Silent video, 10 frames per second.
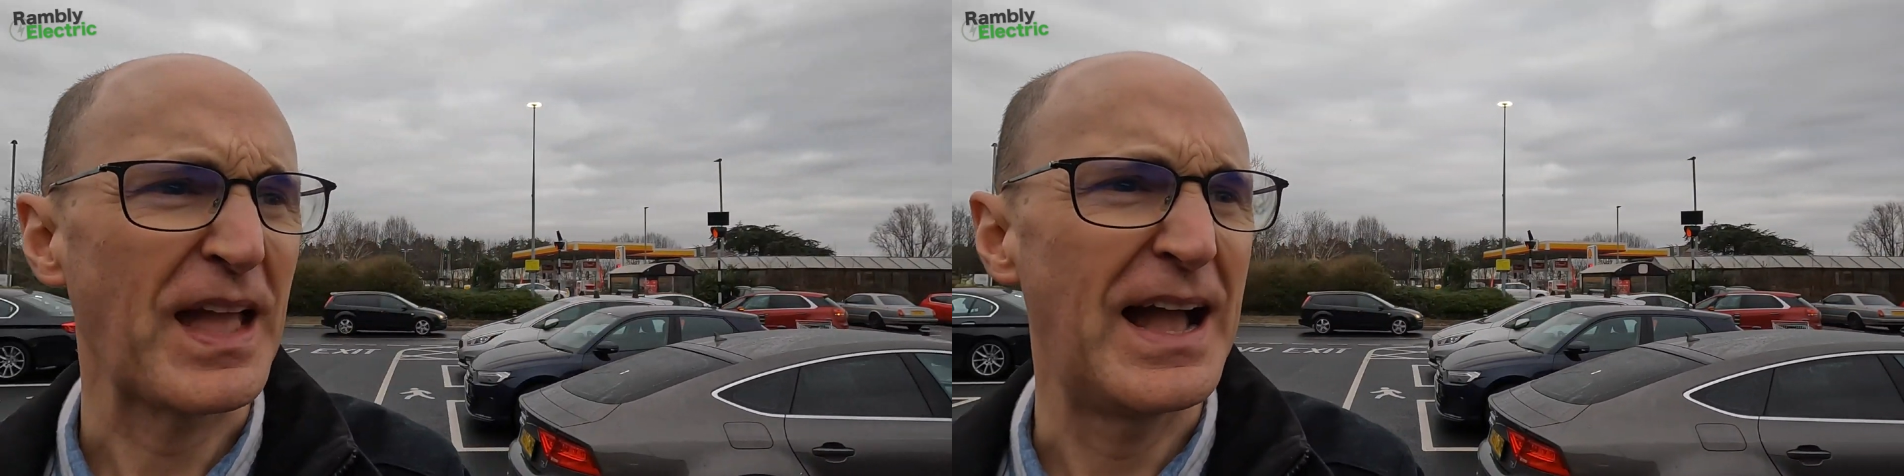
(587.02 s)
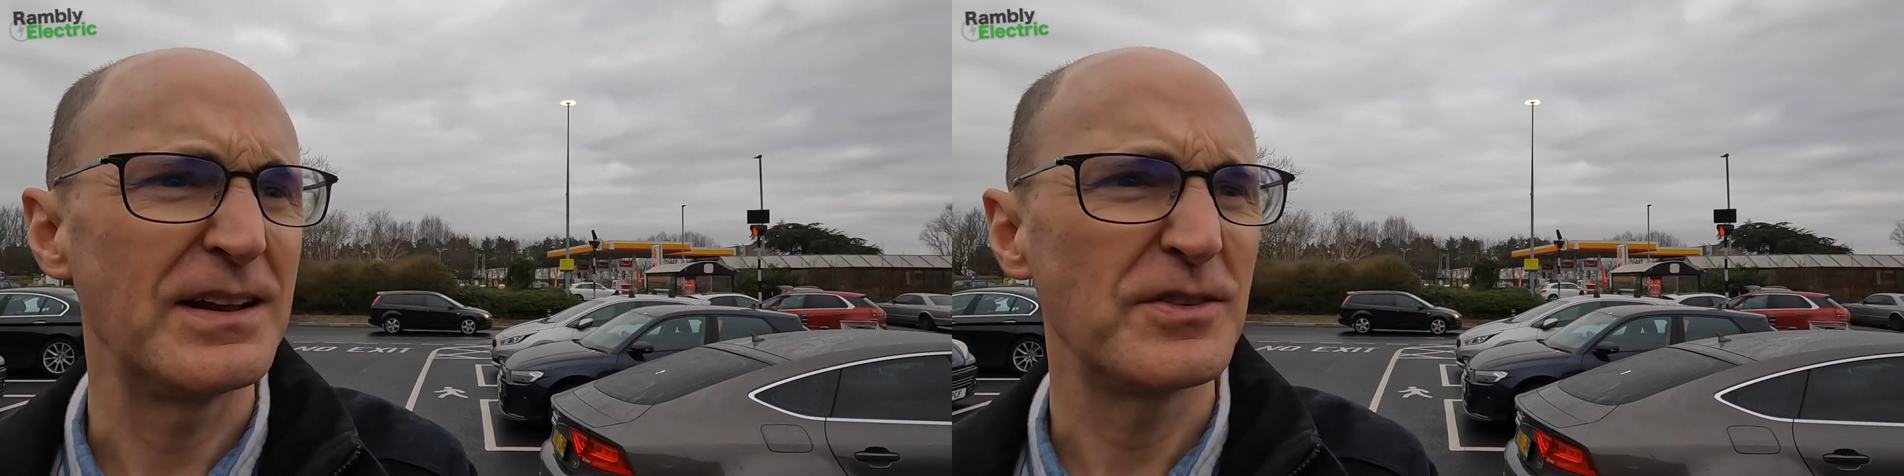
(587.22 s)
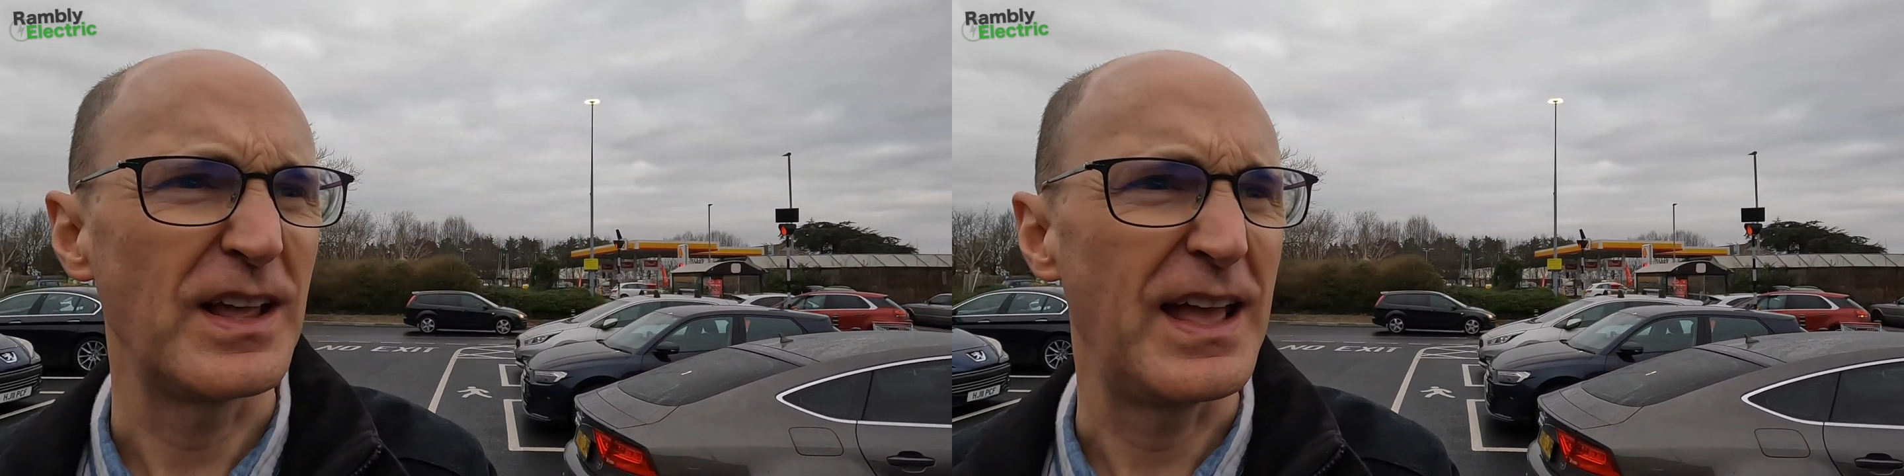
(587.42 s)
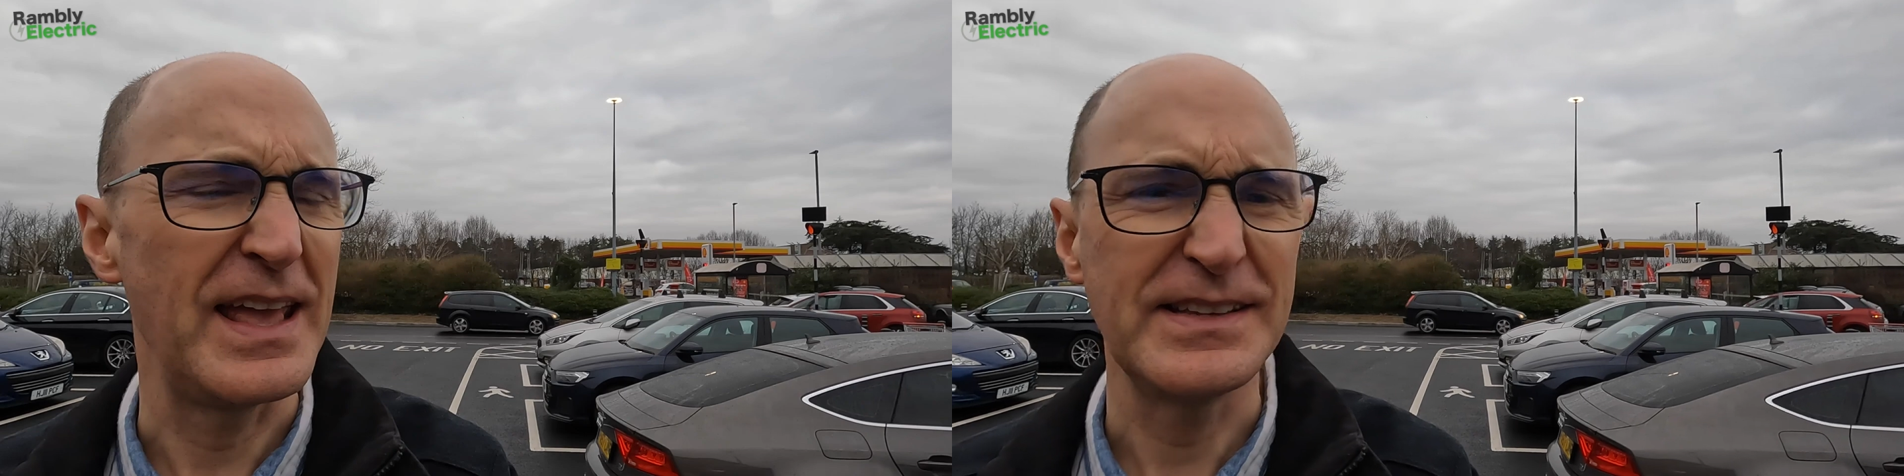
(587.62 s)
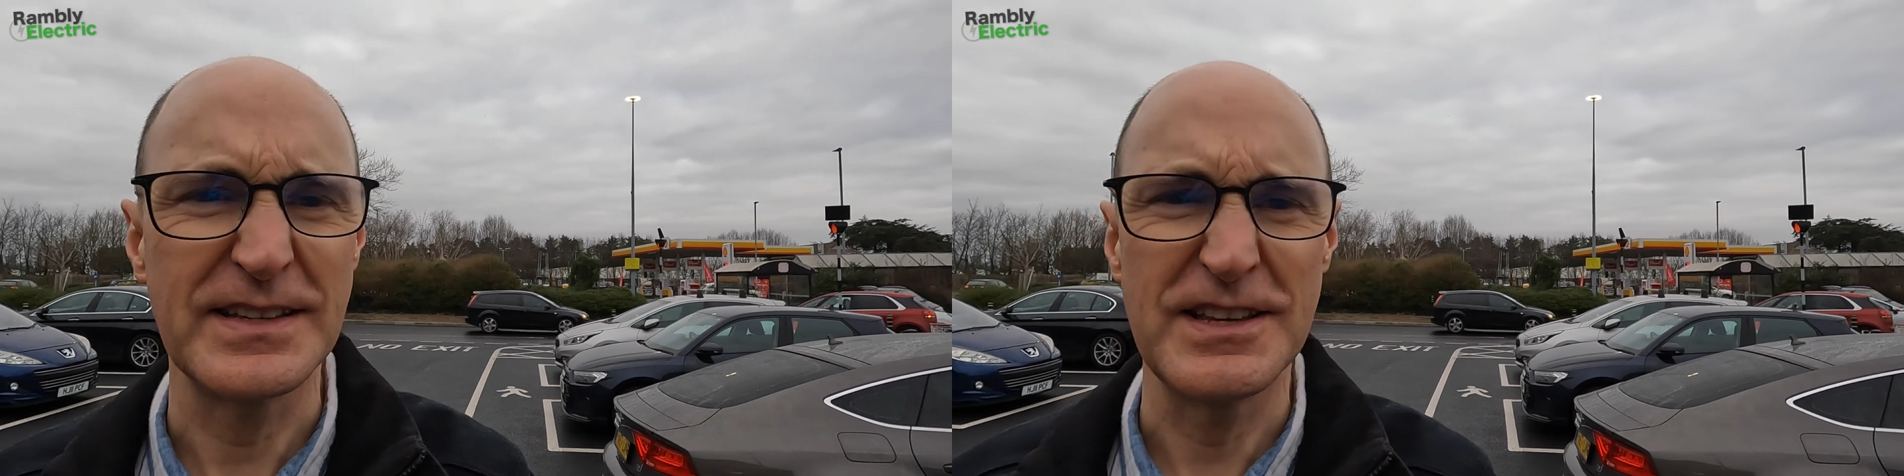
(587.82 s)
and
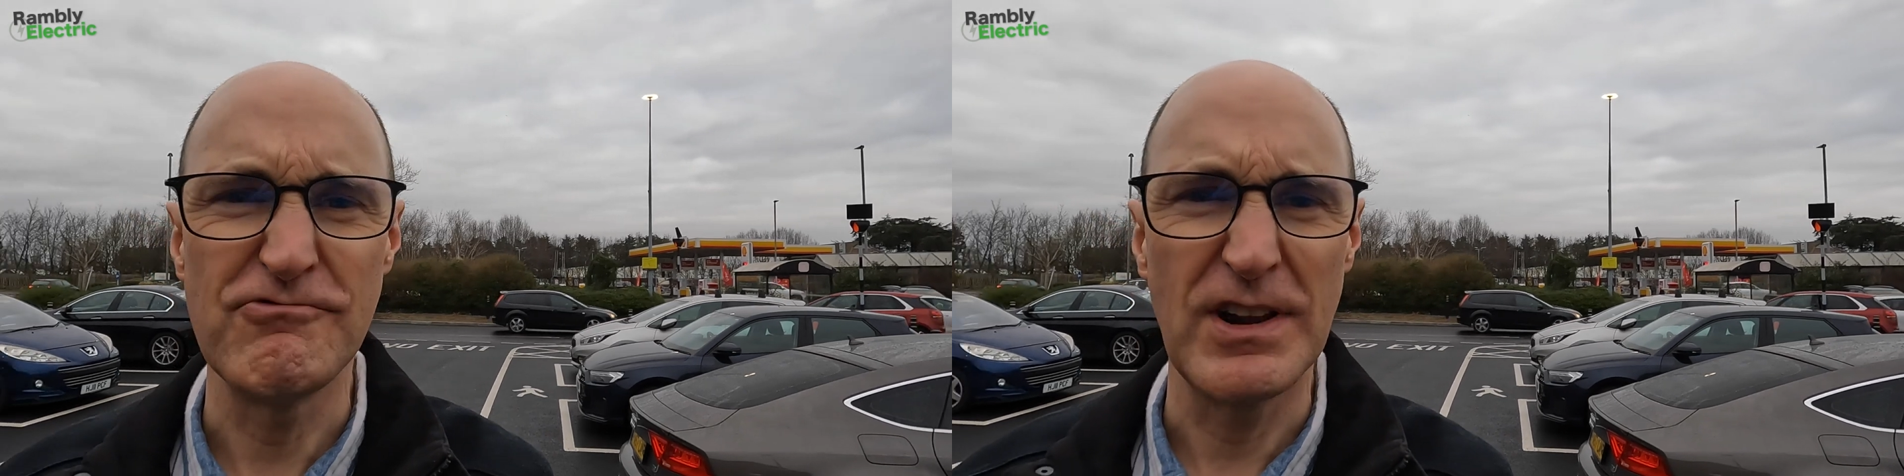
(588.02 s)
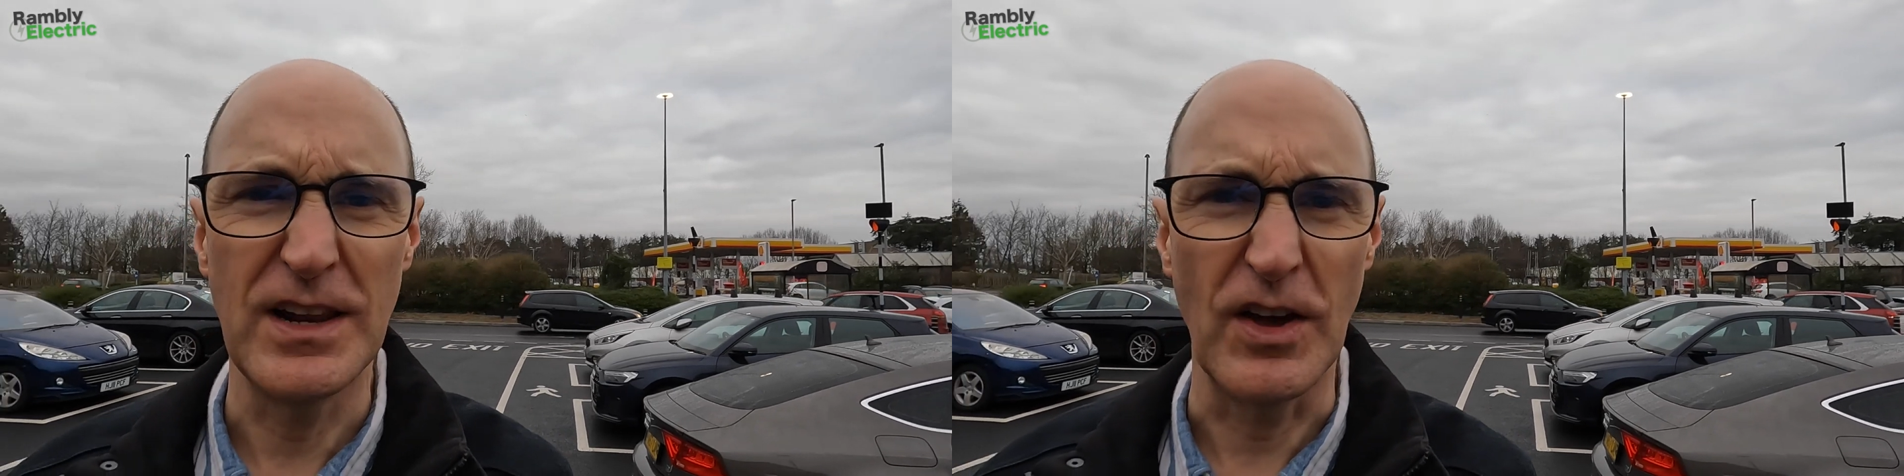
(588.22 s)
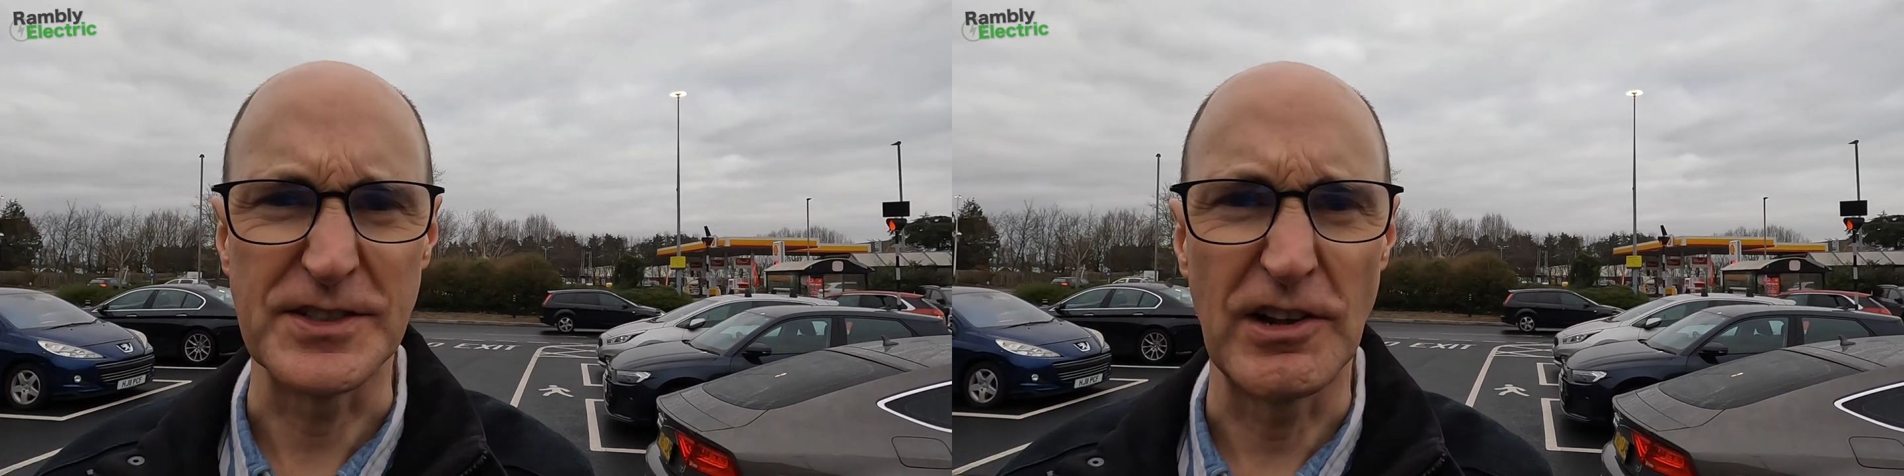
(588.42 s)
he says he really likes